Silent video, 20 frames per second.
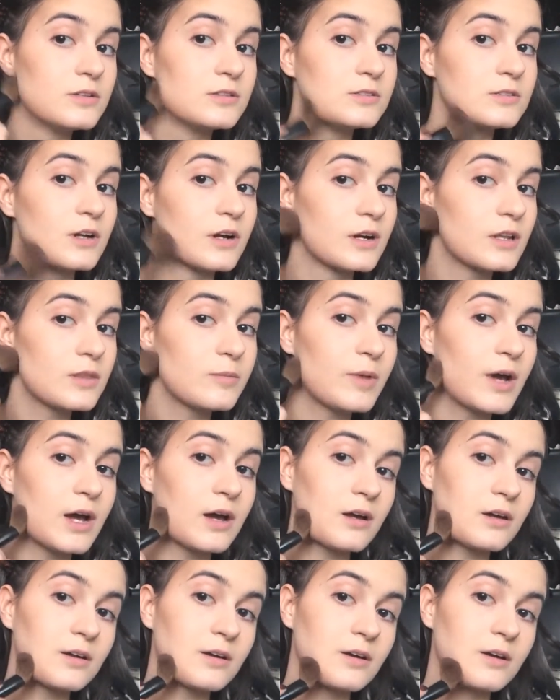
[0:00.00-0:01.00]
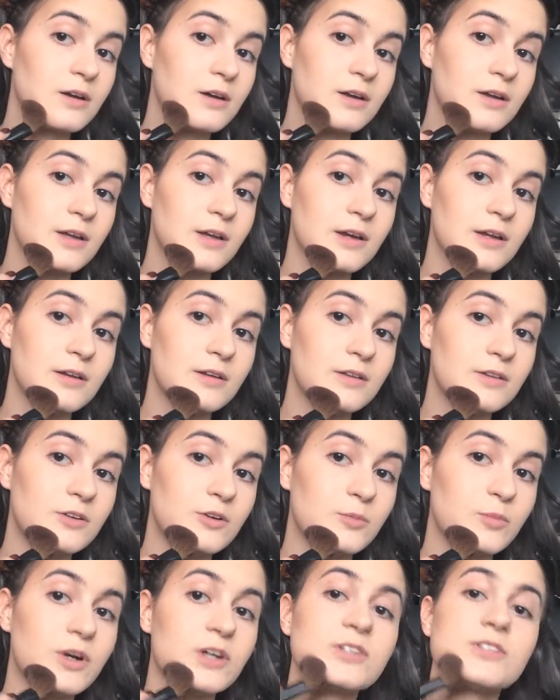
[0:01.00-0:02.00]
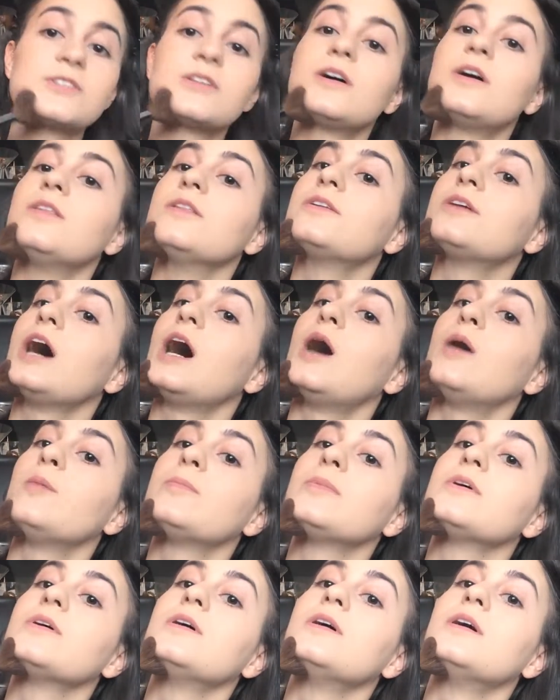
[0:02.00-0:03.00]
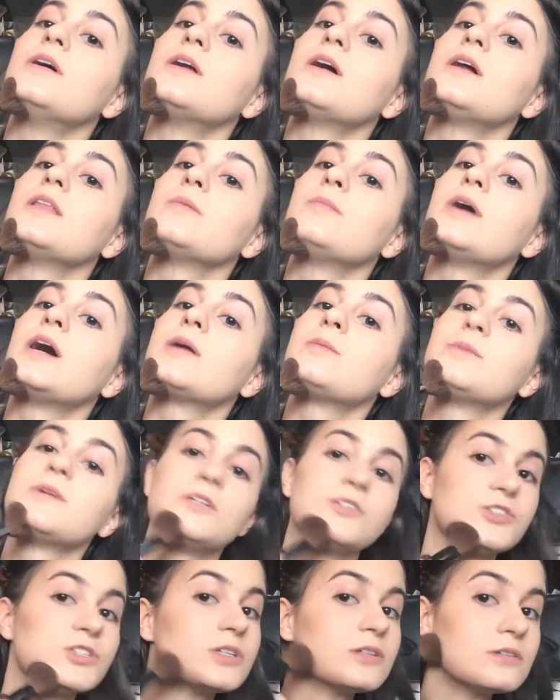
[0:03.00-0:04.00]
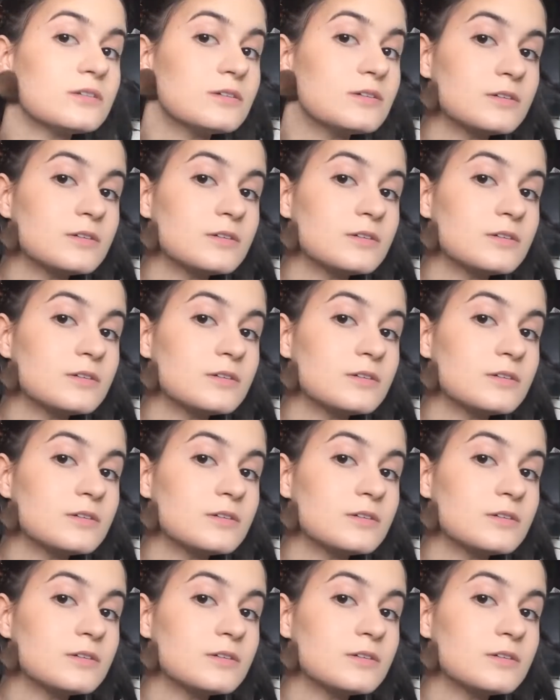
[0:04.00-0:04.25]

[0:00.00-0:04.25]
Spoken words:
start in the back, and again, your brush is on the top and on the bottom of your chin.